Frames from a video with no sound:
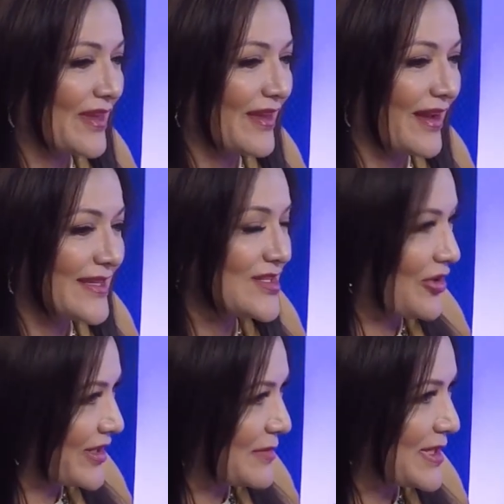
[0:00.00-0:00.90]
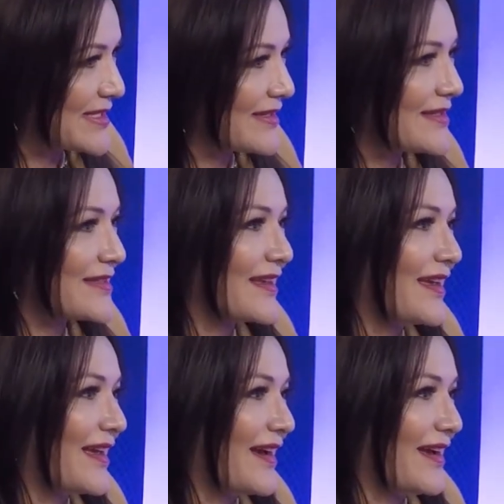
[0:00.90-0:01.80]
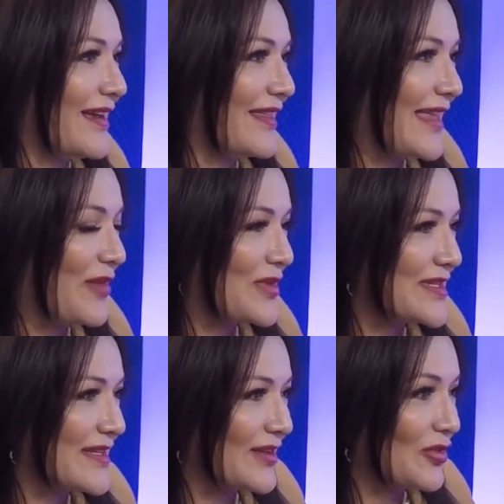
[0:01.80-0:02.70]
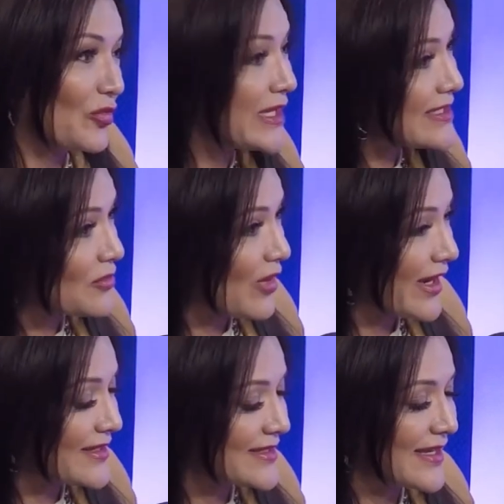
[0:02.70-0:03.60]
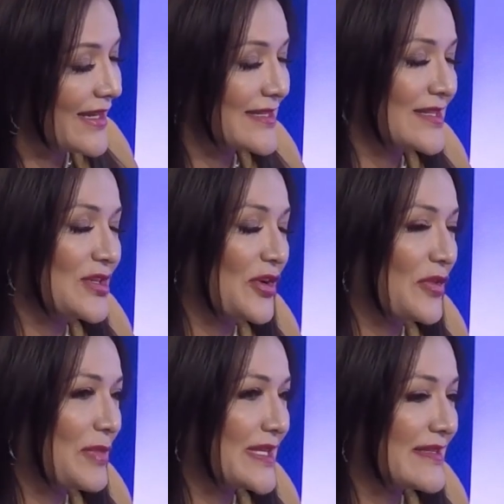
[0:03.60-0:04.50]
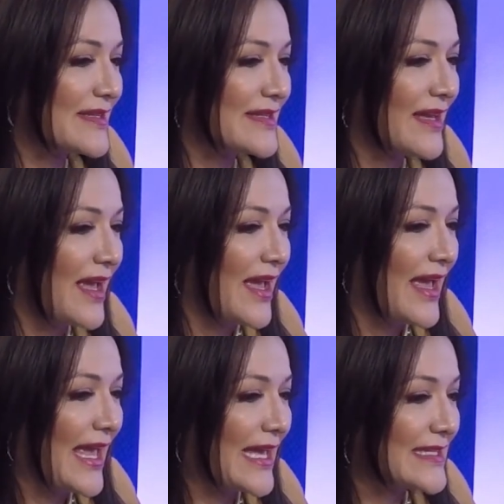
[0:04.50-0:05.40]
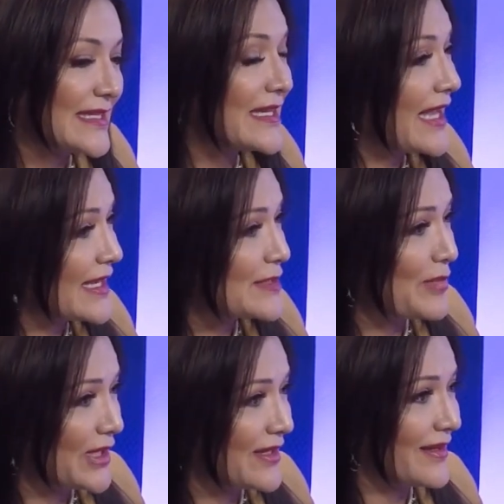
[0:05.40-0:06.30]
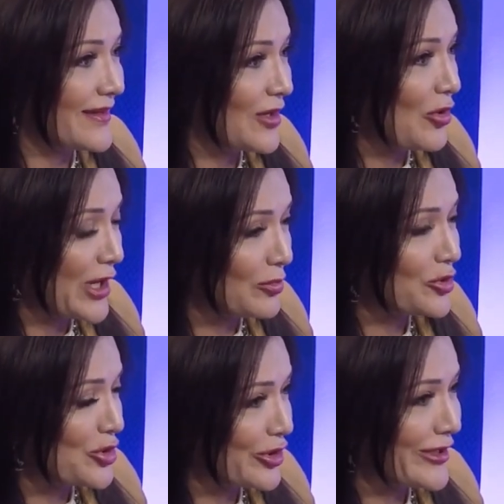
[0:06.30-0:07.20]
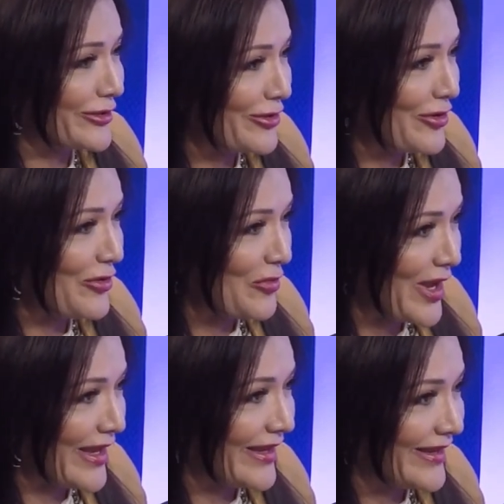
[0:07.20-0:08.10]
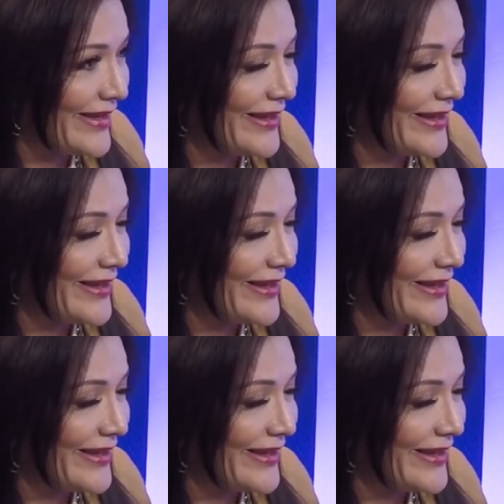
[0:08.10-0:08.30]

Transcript: I started the business. That was the reason why I decided to start the business. And it has been an incredible journey along the way.